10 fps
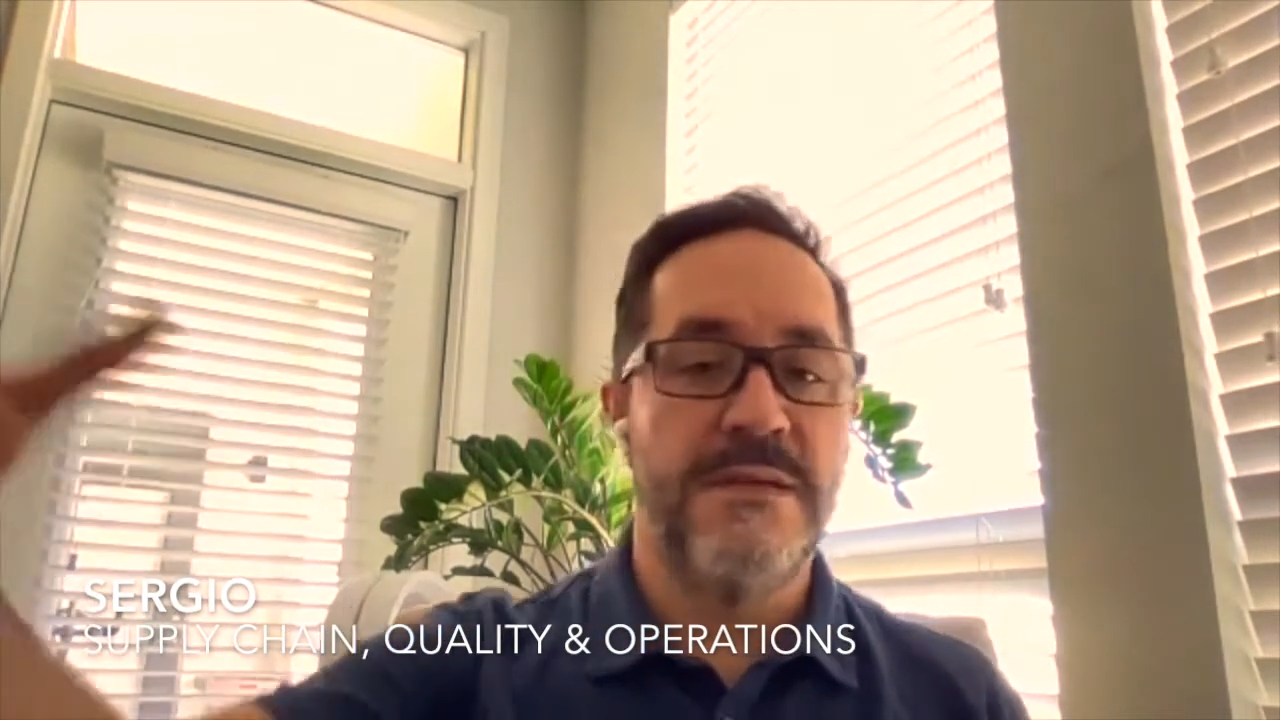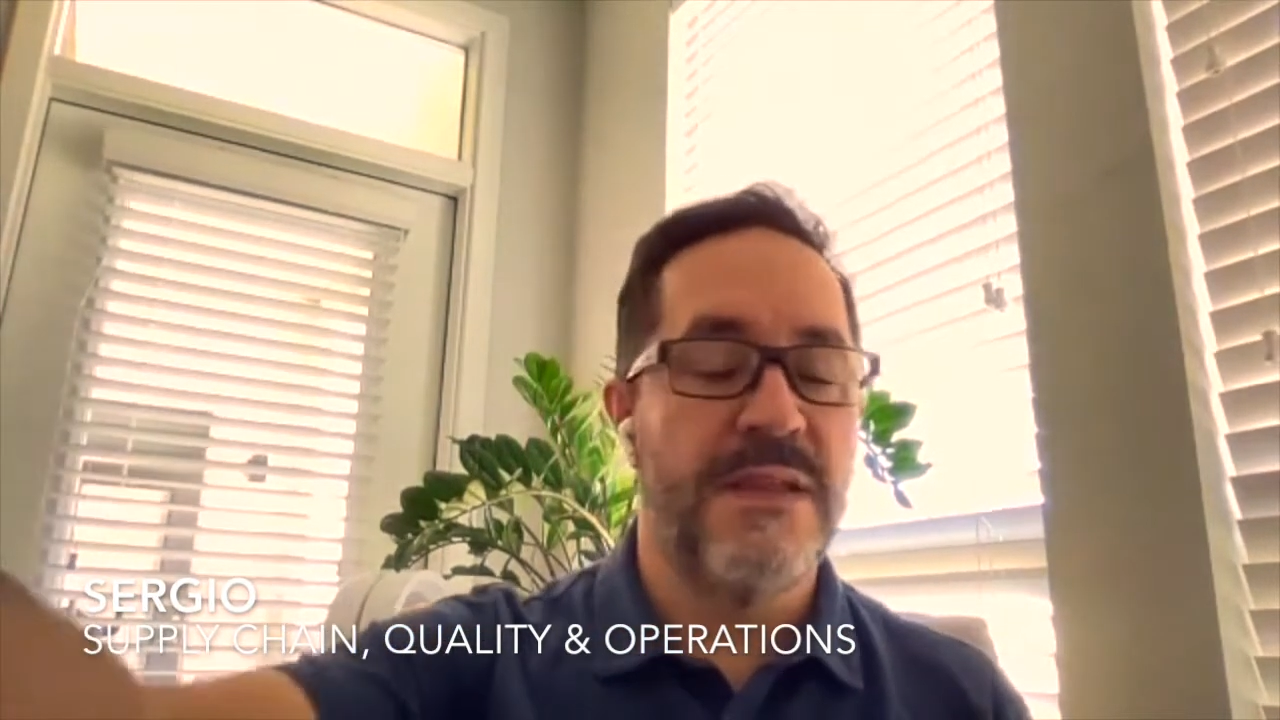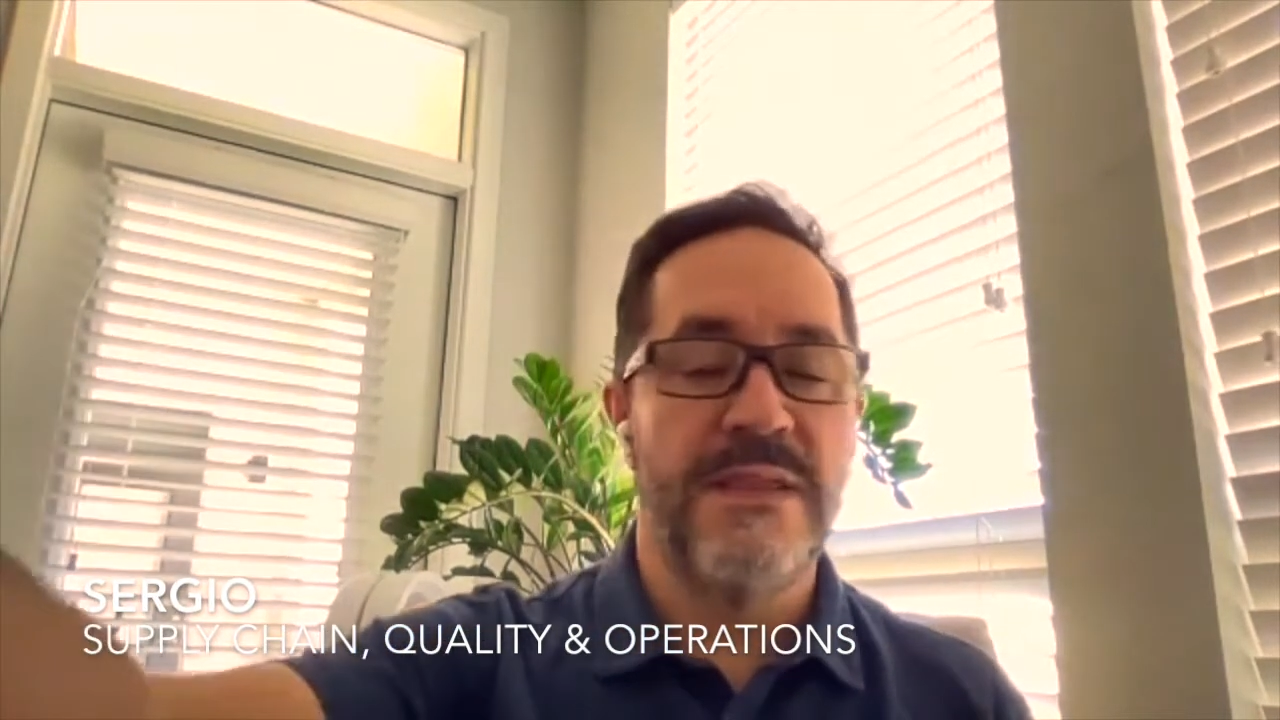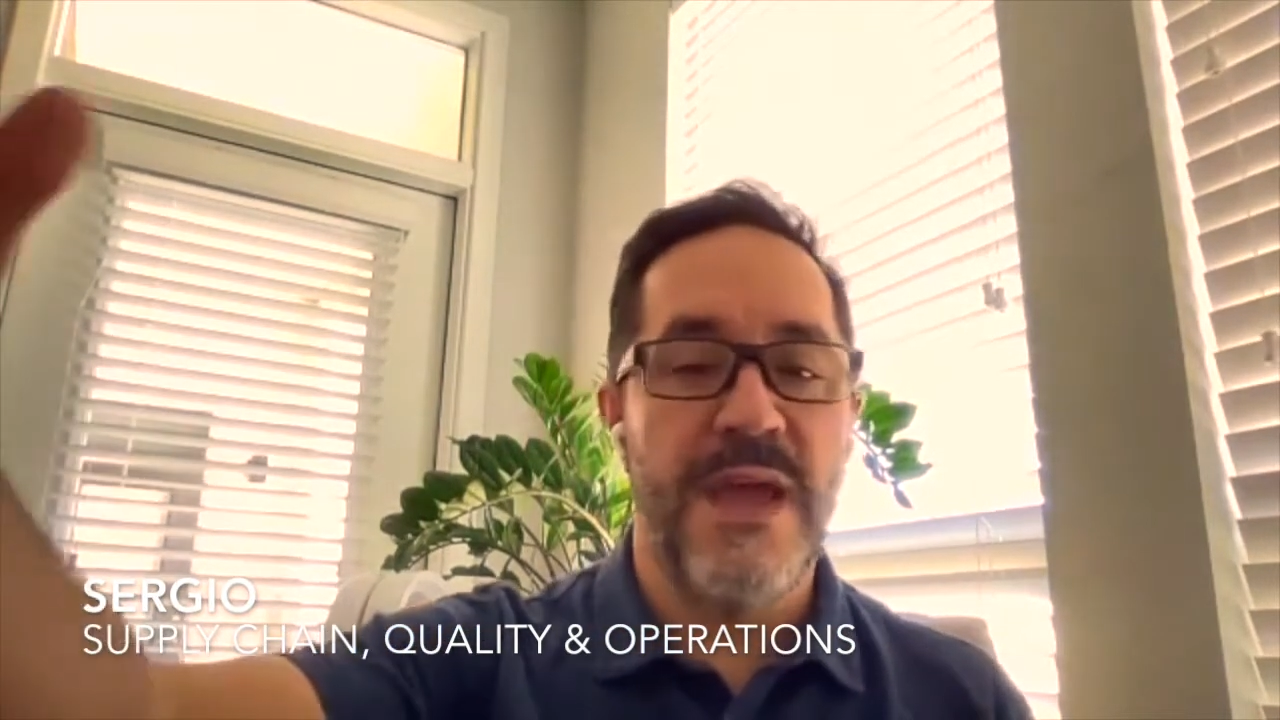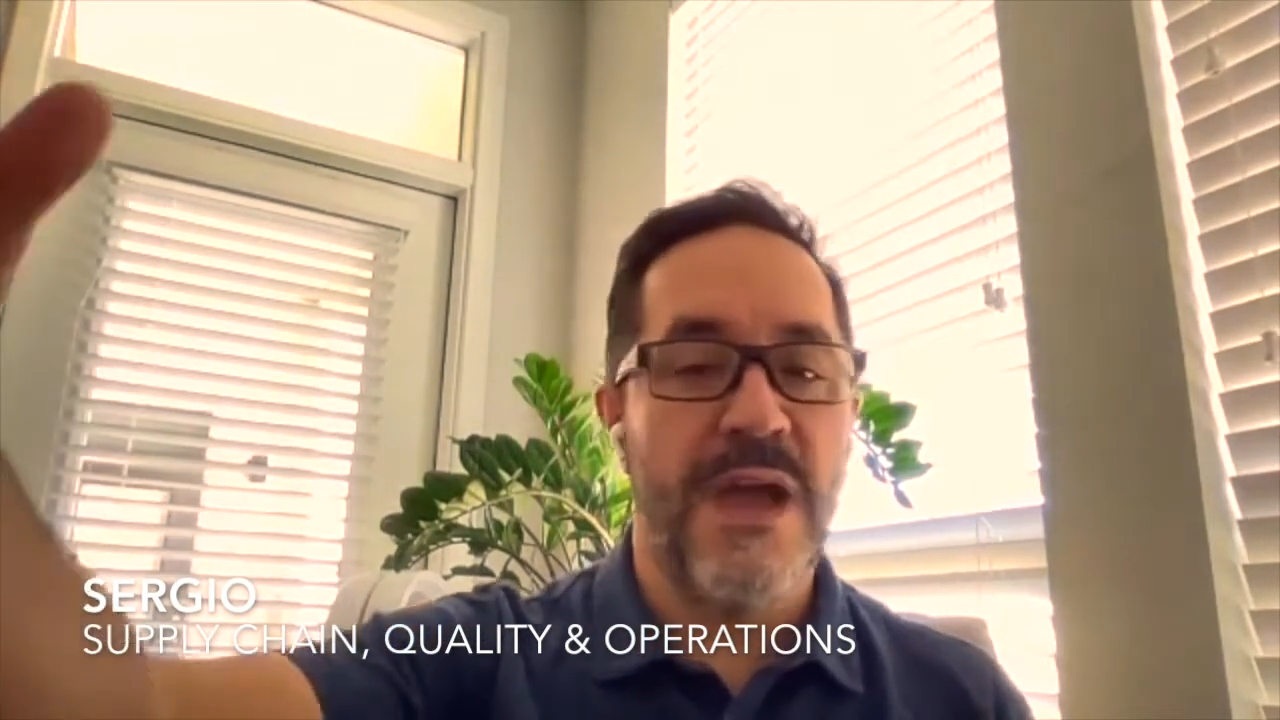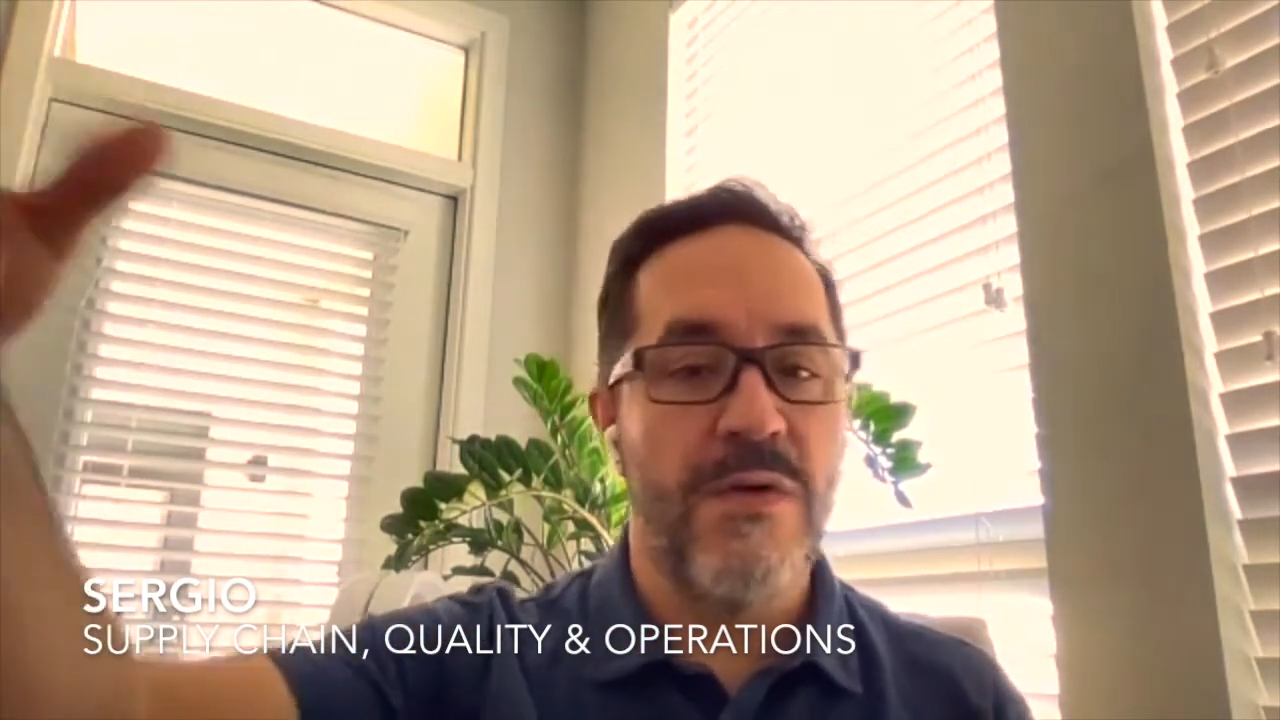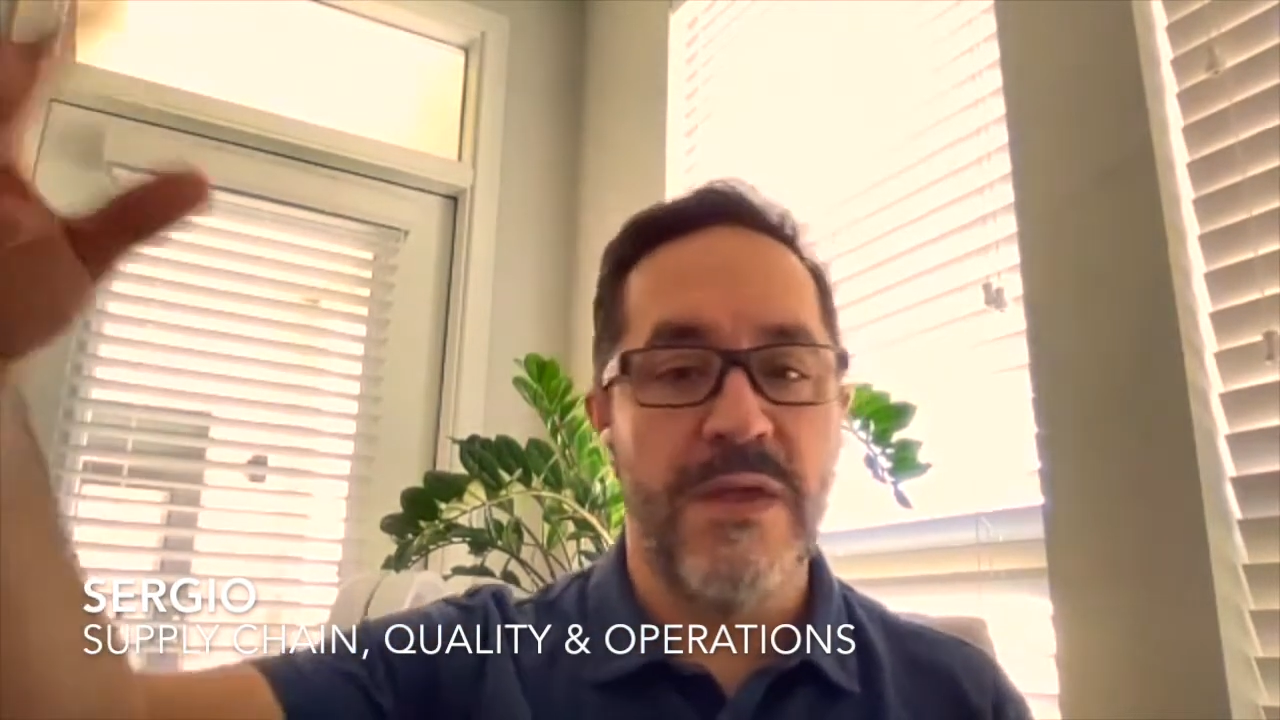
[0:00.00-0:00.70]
Santiago,